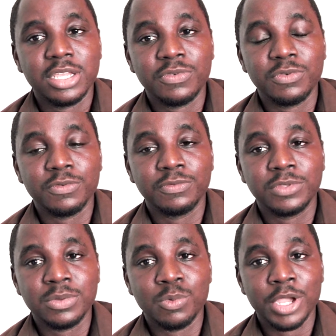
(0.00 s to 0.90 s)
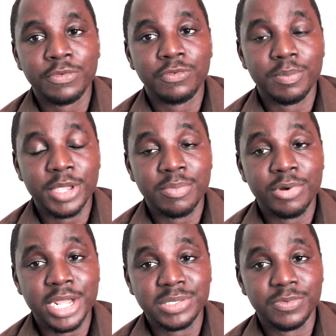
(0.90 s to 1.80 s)
If you've worked for big
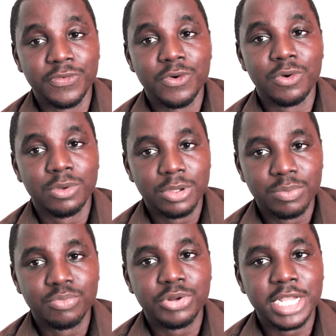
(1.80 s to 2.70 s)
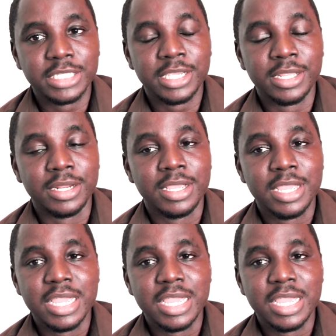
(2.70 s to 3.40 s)
brands before, put that in.